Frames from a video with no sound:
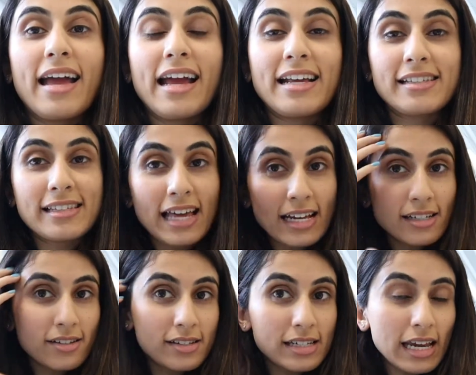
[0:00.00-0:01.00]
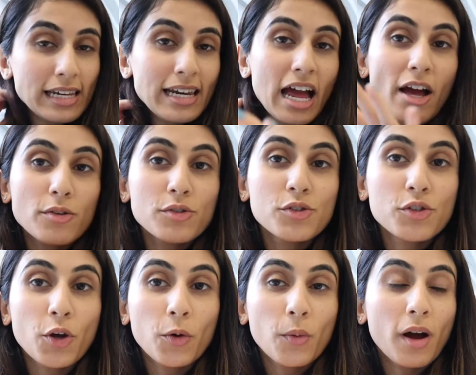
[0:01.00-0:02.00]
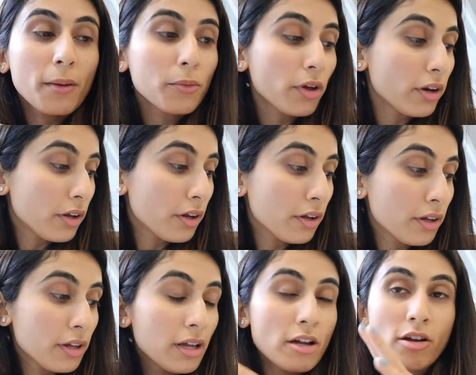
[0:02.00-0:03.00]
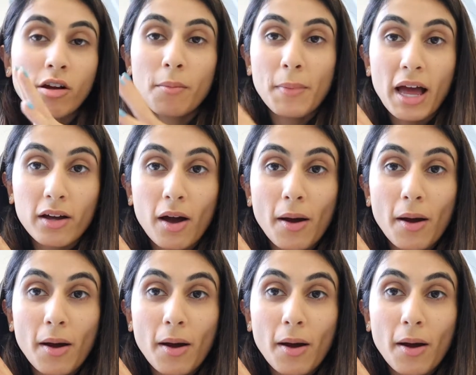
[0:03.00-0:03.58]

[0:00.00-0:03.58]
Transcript: It's the end of the day now, so I'm gonna pack